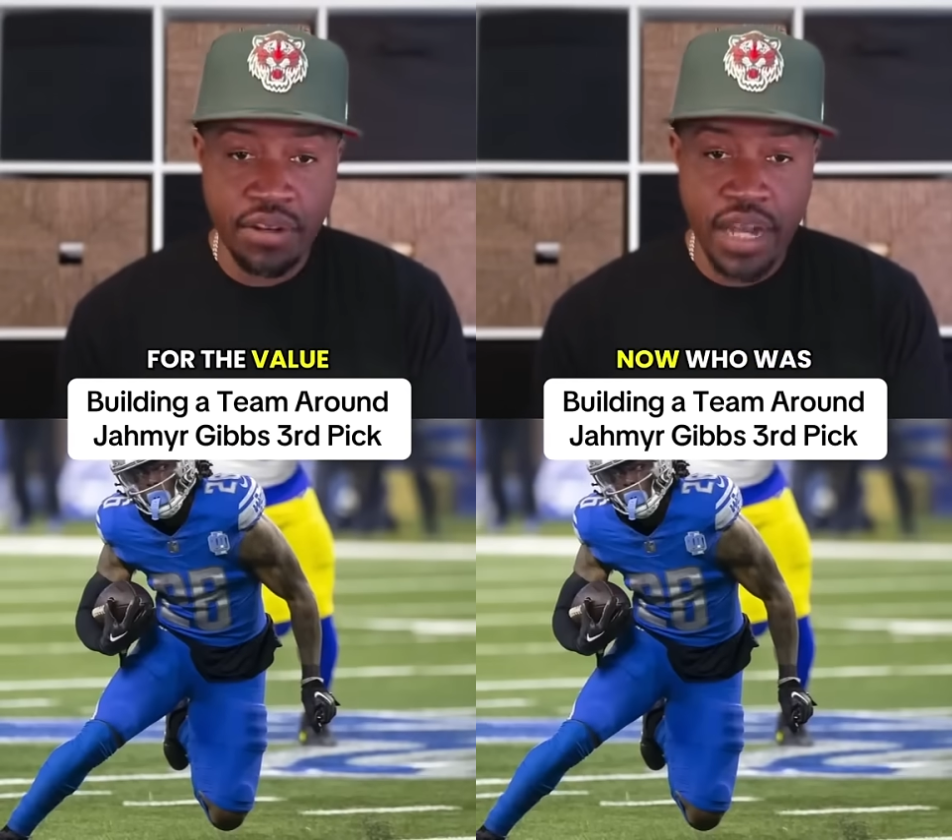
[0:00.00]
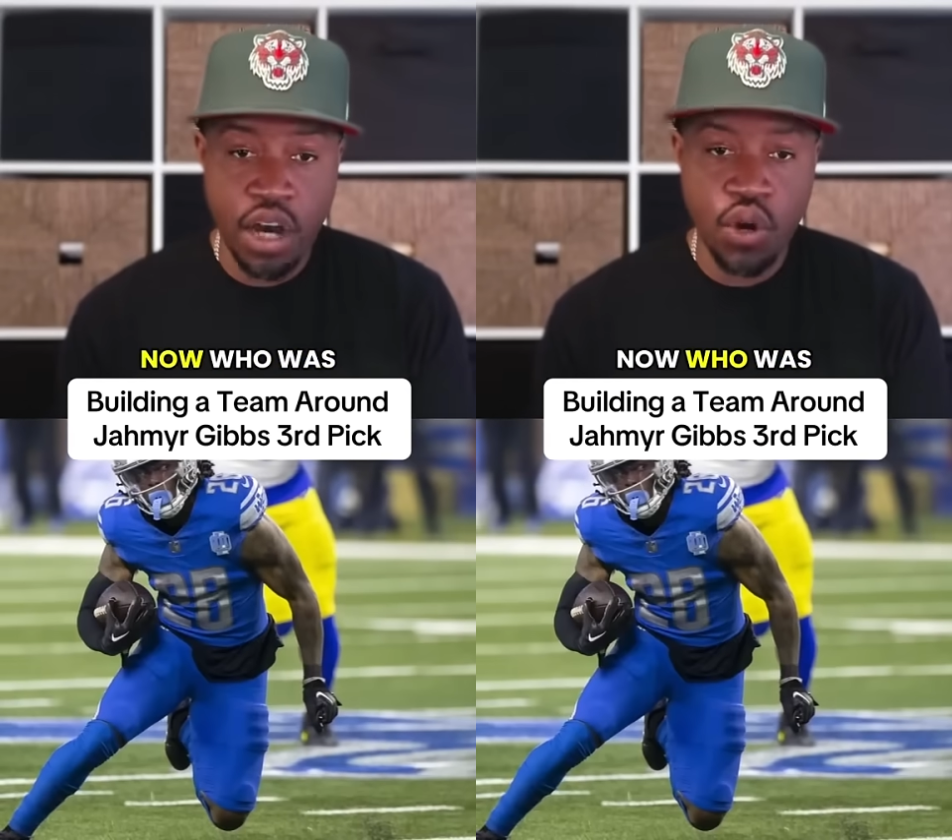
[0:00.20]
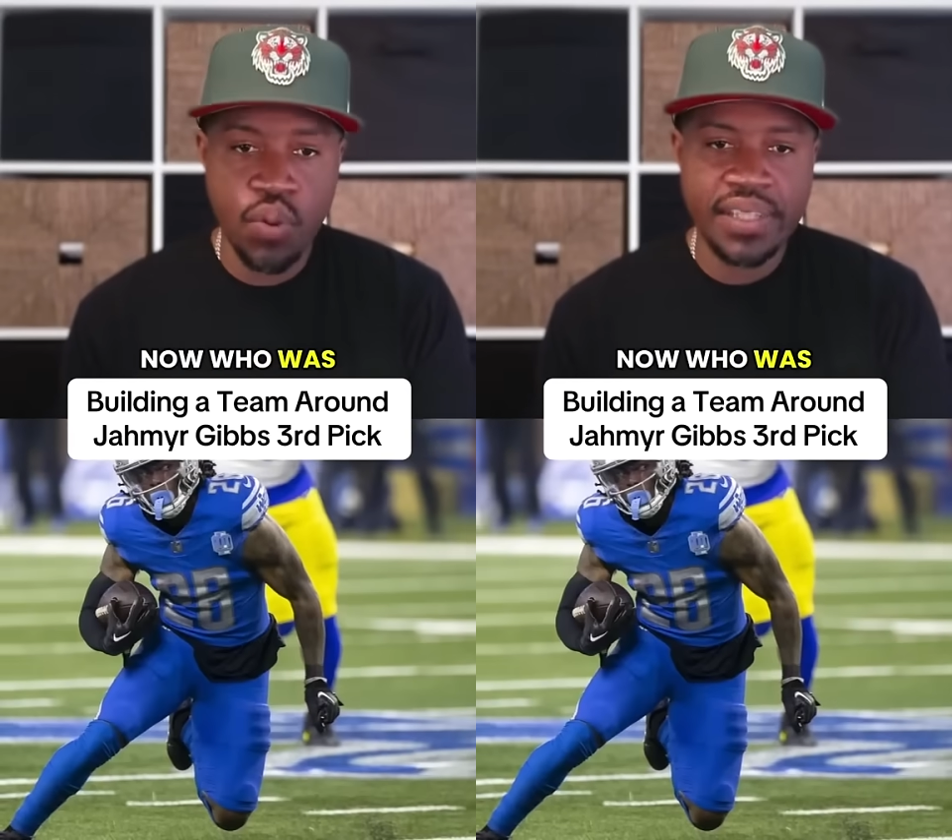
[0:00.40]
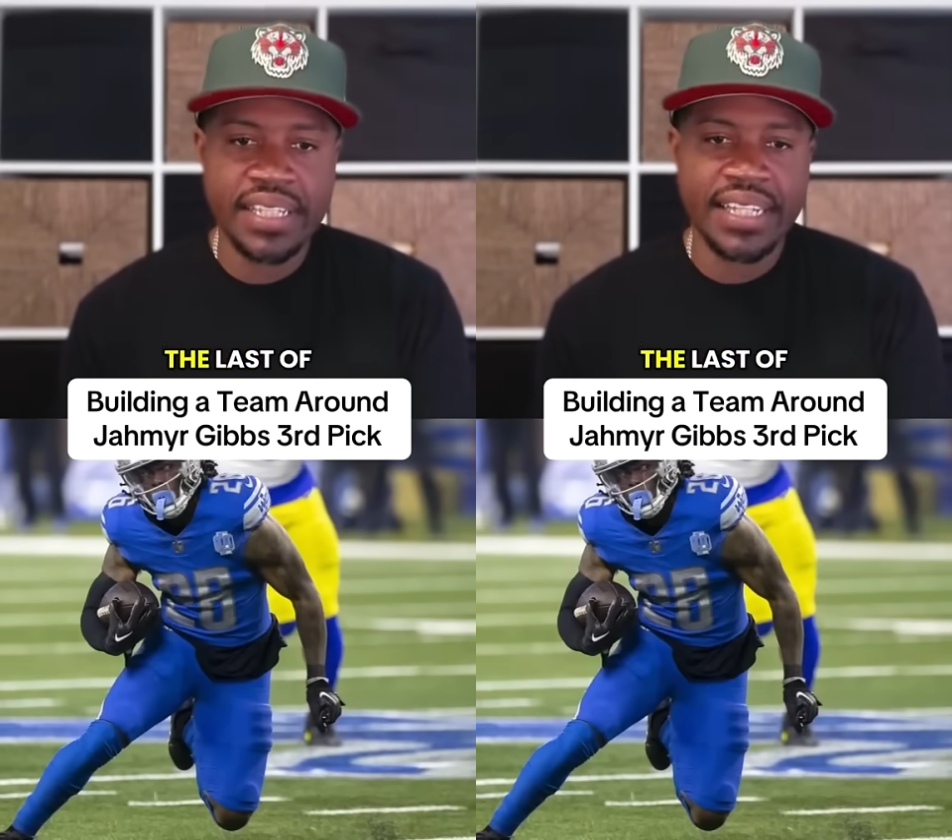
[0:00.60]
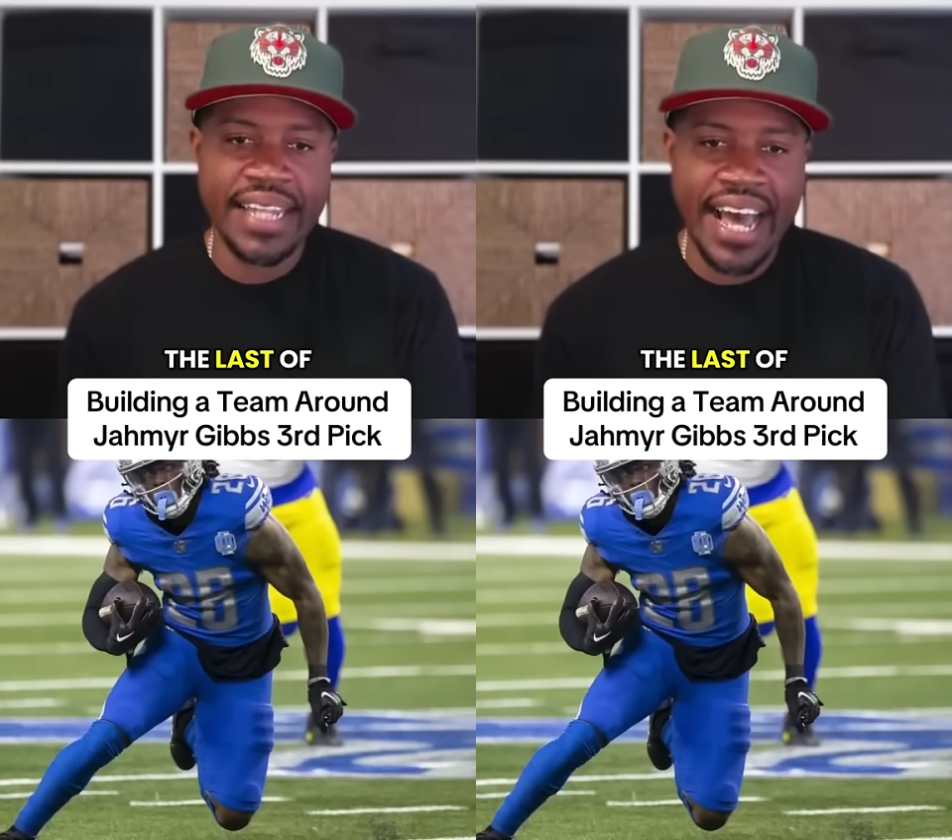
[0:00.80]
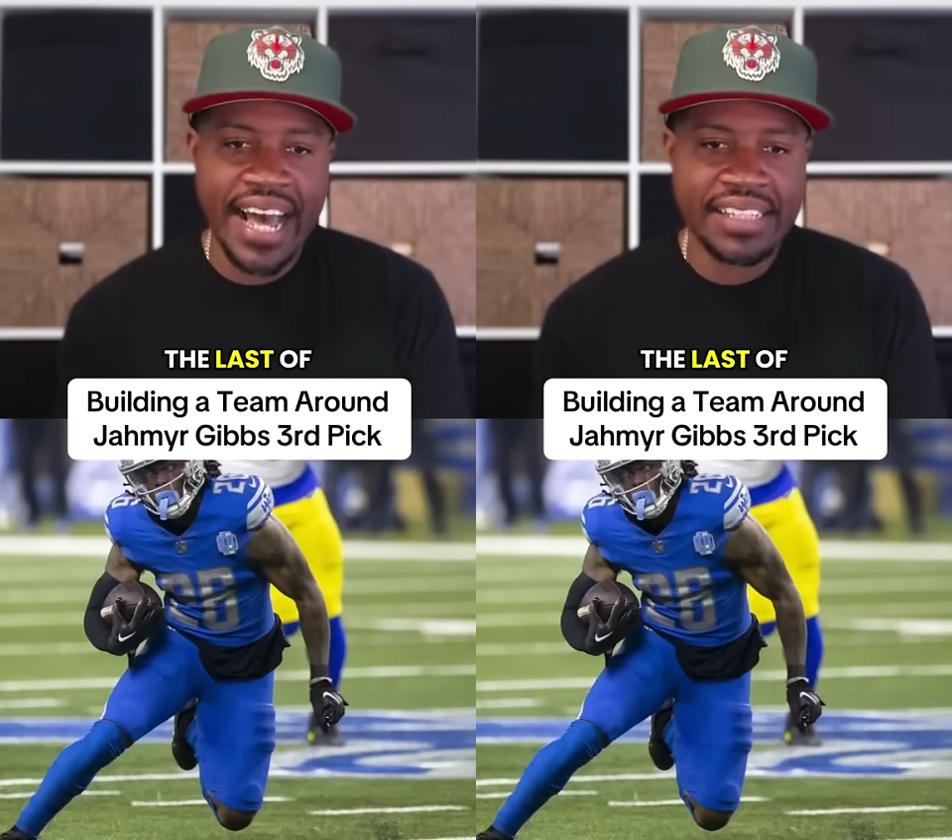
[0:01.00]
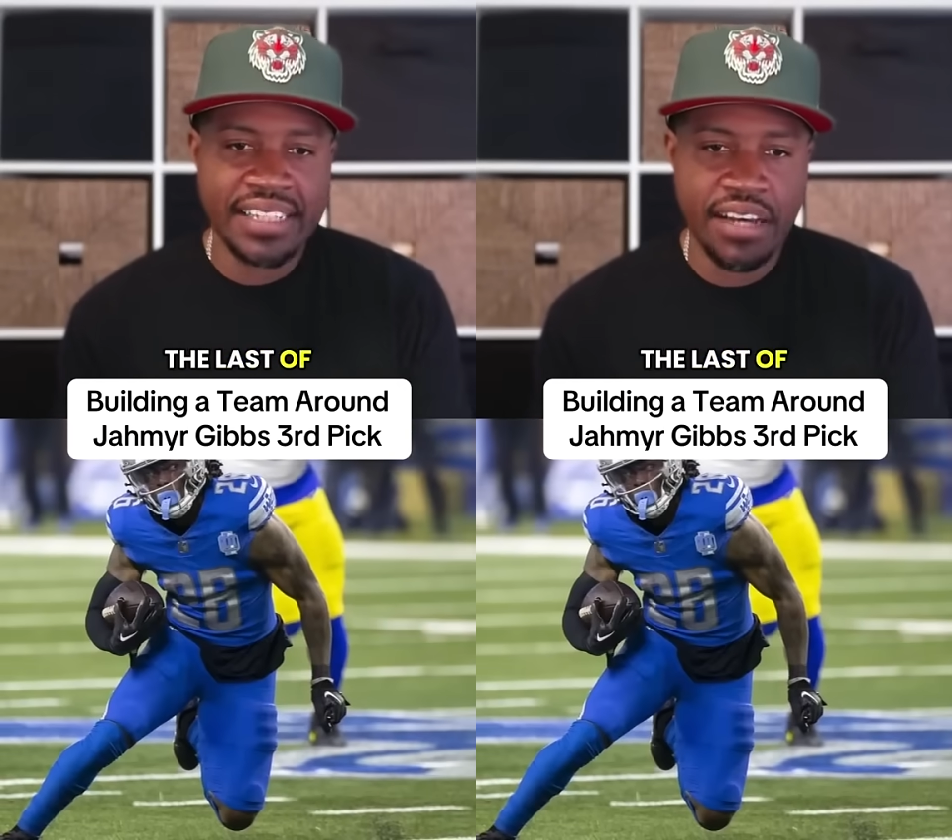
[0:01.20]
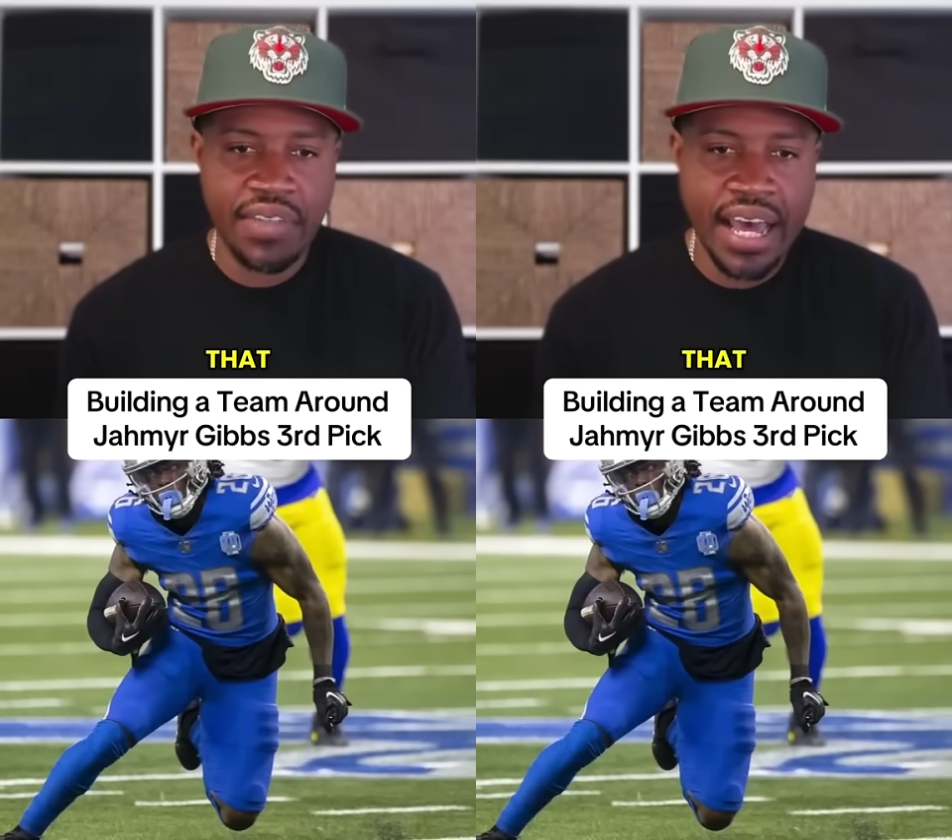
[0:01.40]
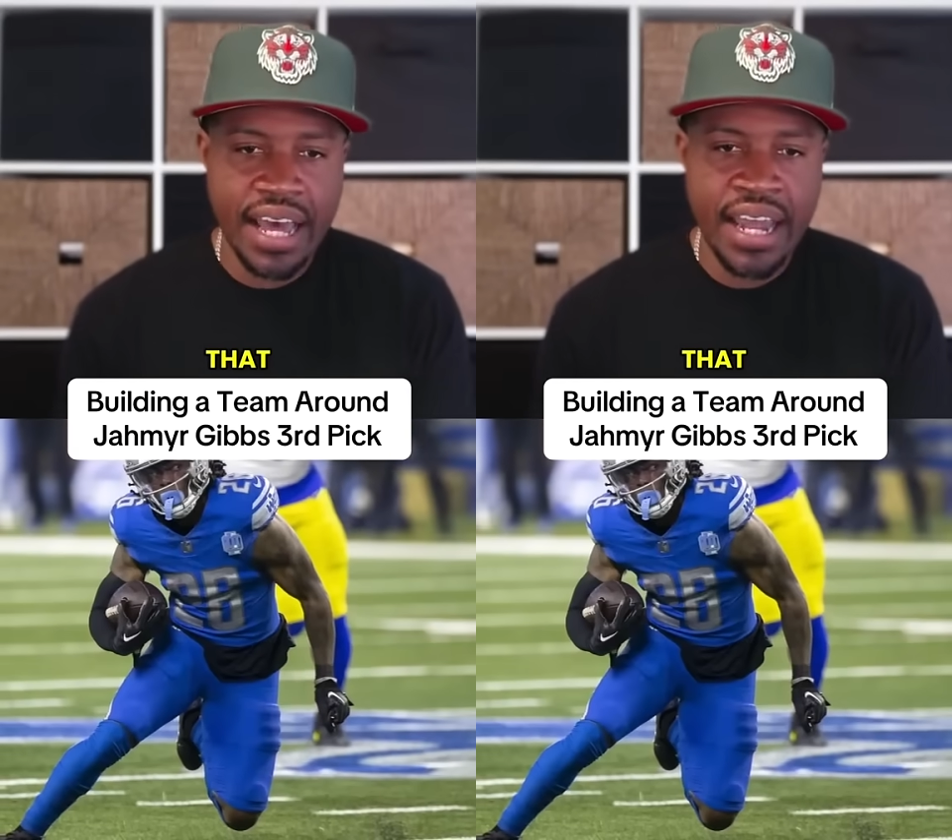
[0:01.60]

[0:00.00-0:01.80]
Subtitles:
Who was the last of that,